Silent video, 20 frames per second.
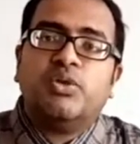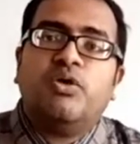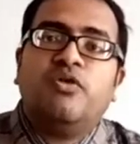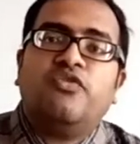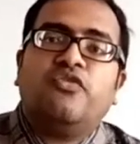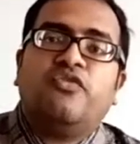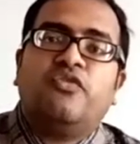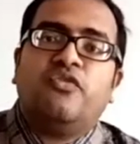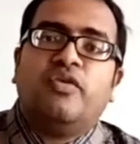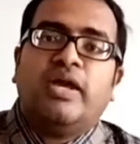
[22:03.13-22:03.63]

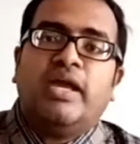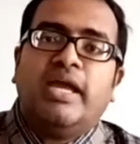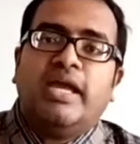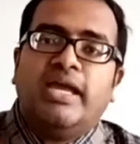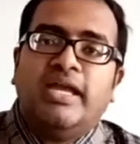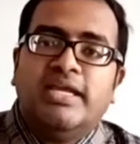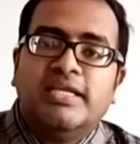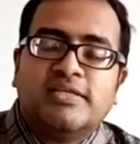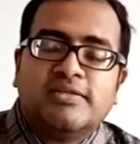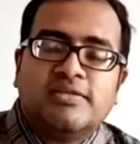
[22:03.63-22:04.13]
of
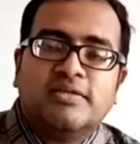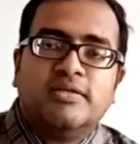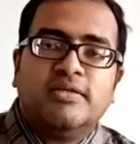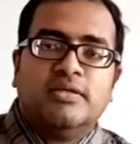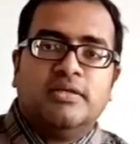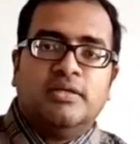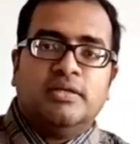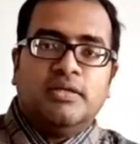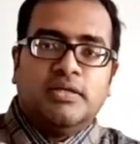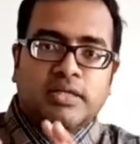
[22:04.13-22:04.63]
each
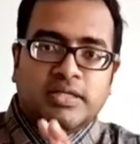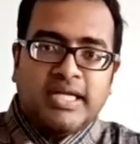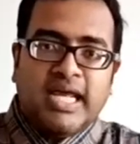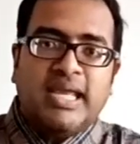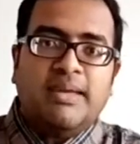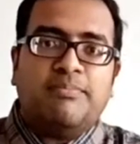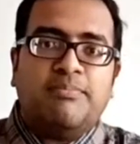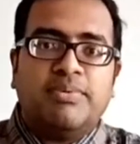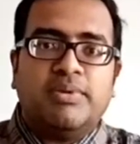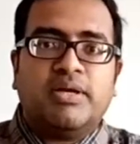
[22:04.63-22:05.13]

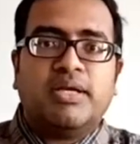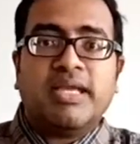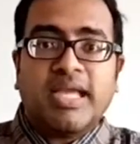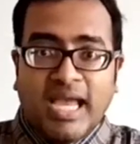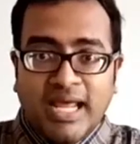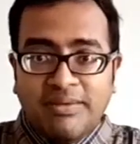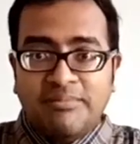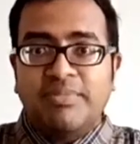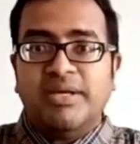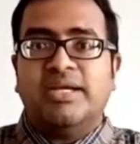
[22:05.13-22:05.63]
type
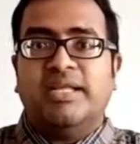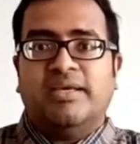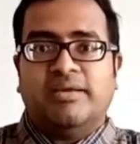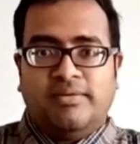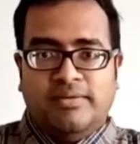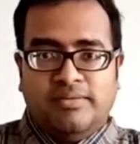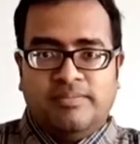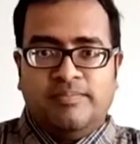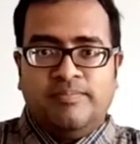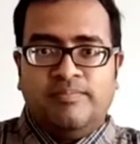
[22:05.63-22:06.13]
can be
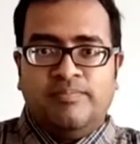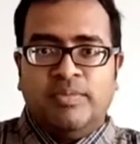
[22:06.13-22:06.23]
taken,